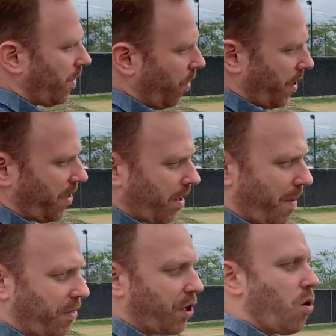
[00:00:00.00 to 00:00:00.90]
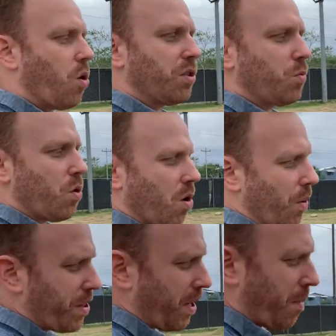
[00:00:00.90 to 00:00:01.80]
You know, we think about the Cold
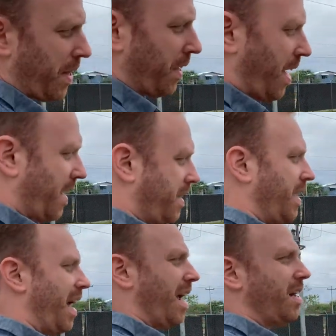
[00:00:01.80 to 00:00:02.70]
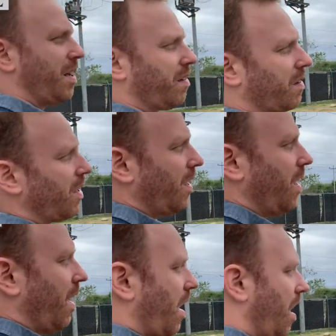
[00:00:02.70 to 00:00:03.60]
War, we think about the nineteen eighties
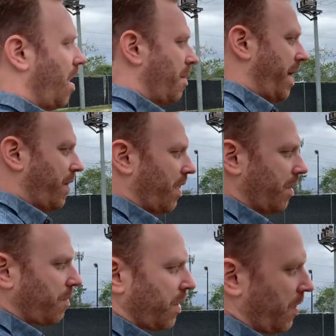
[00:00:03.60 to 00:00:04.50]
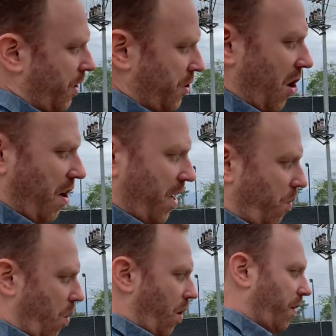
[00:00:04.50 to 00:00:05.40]
um, and the, the dirty
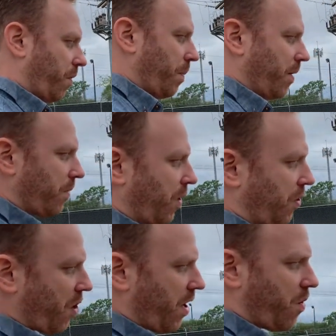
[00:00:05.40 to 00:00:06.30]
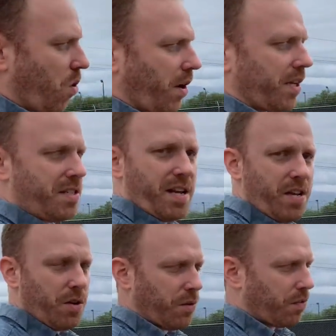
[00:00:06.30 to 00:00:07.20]
wars, but the dirty war
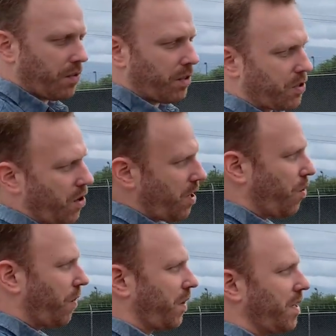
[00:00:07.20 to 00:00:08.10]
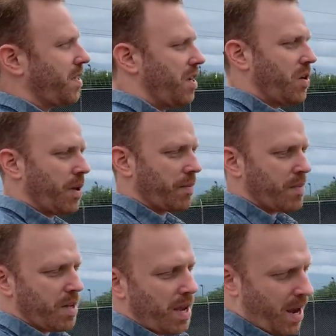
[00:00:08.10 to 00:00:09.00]
continues. The dirty war is continuing.
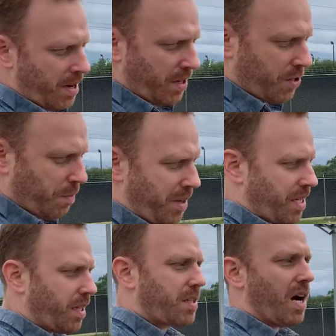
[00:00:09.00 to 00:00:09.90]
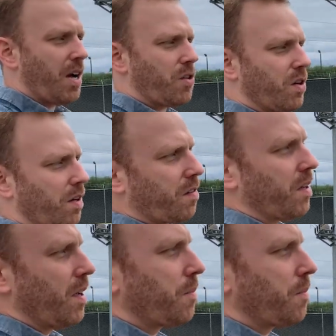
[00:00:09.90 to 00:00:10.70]
And in speaking to Hondurans,